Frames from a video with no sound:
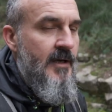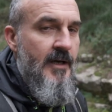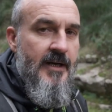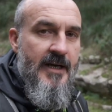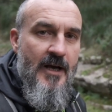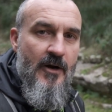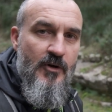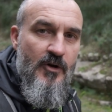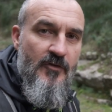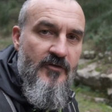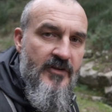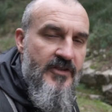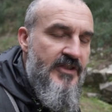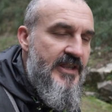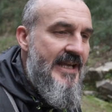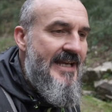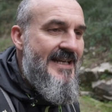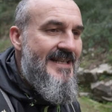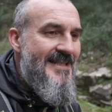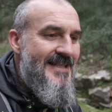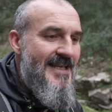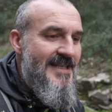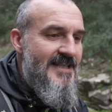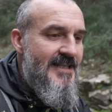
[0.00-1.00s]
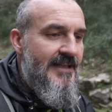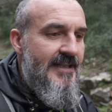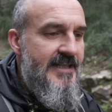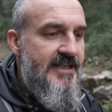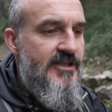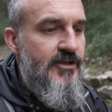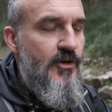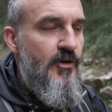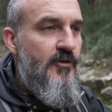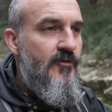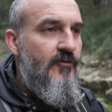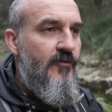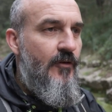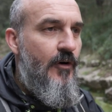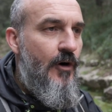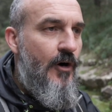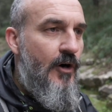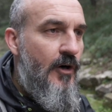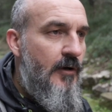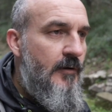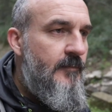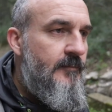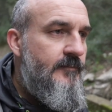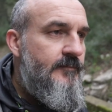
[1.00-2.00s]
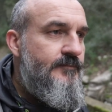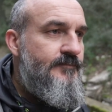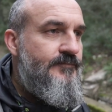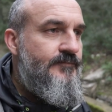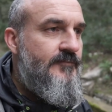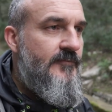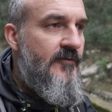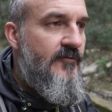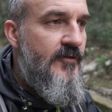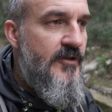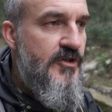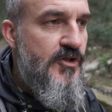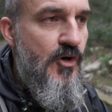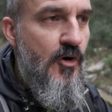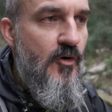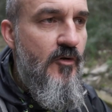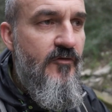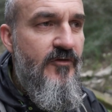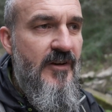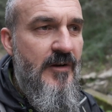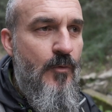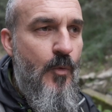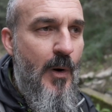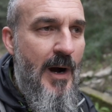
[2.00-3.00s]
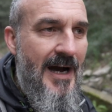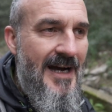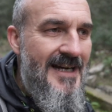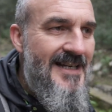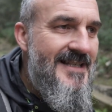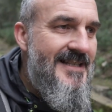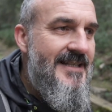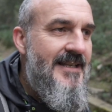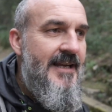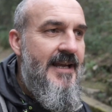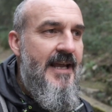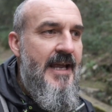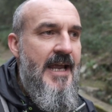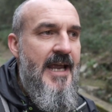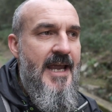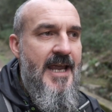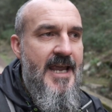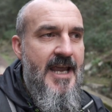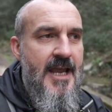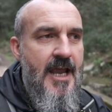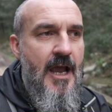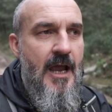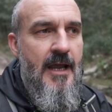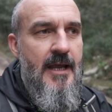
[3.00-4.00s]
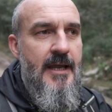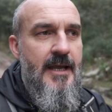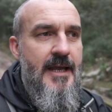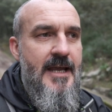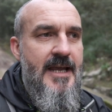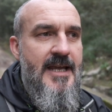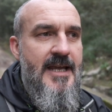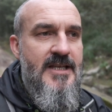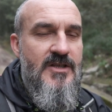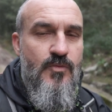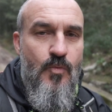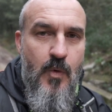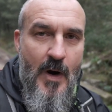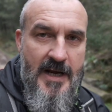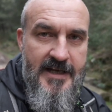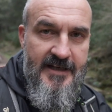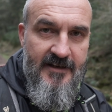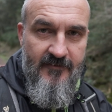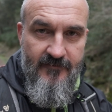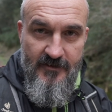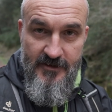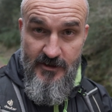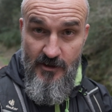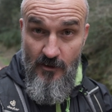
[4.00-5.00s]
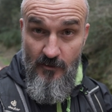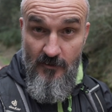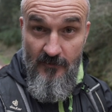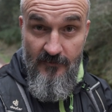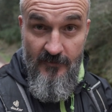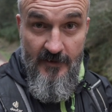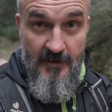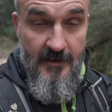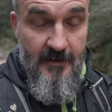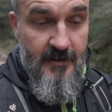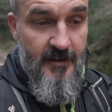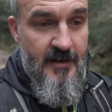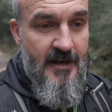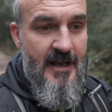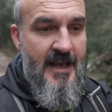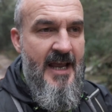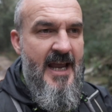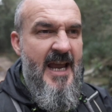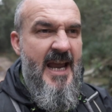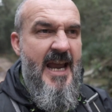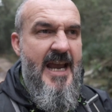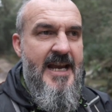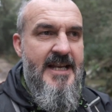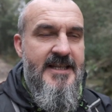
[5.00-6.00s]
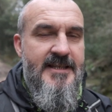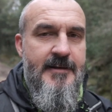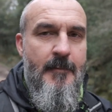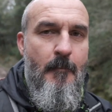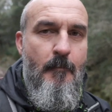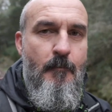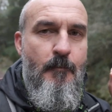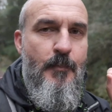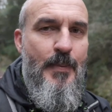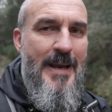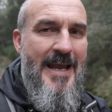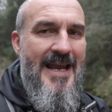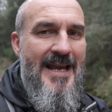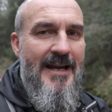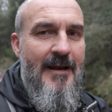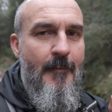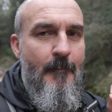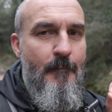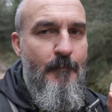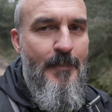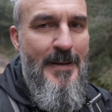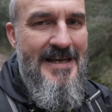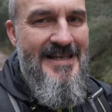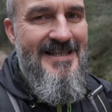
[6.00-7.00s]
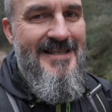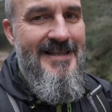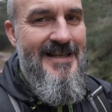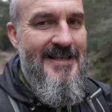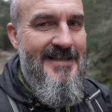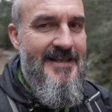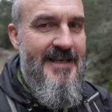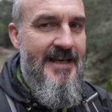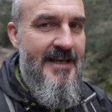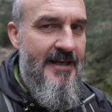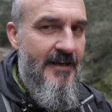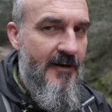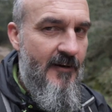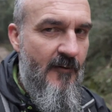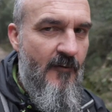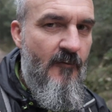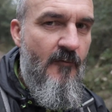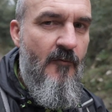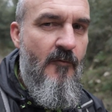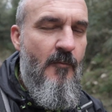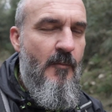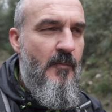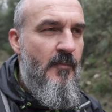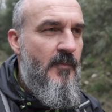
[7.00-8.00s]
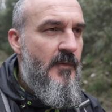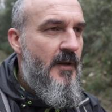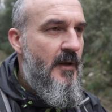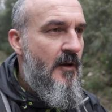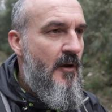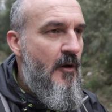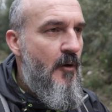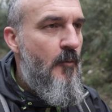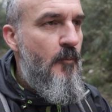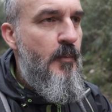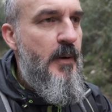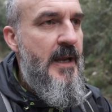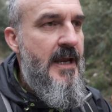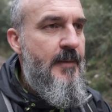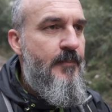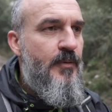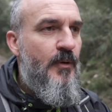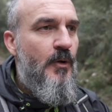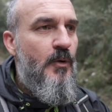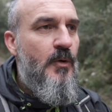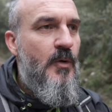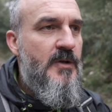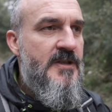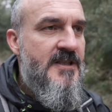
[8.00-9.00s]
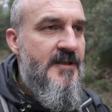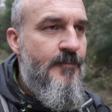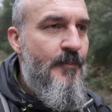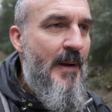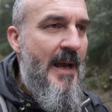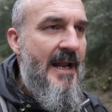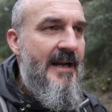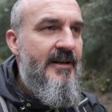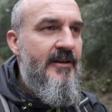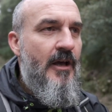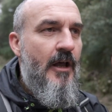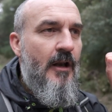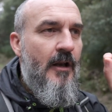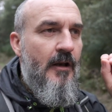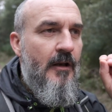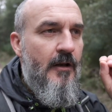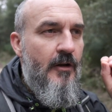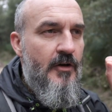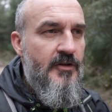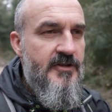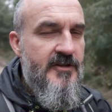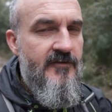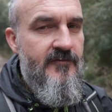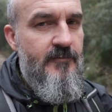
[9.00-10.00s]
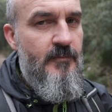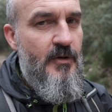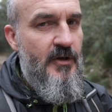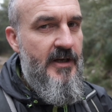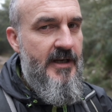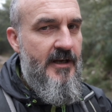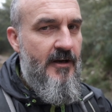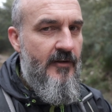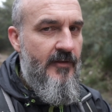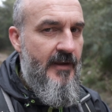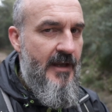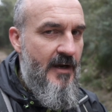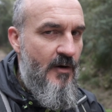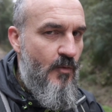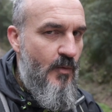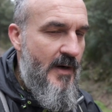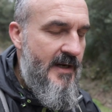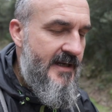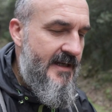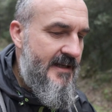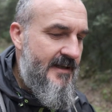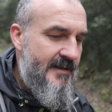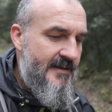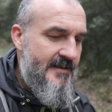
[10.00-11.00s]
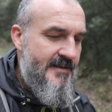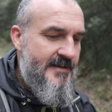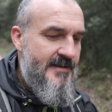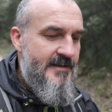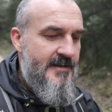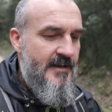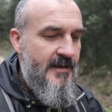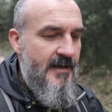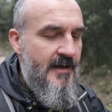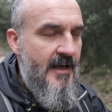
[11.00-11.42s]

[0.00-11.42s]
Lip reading: Now another thing Sicily's good for, photography wise, is wedding photography. It's big business here. People spend a lot of money on their weddings,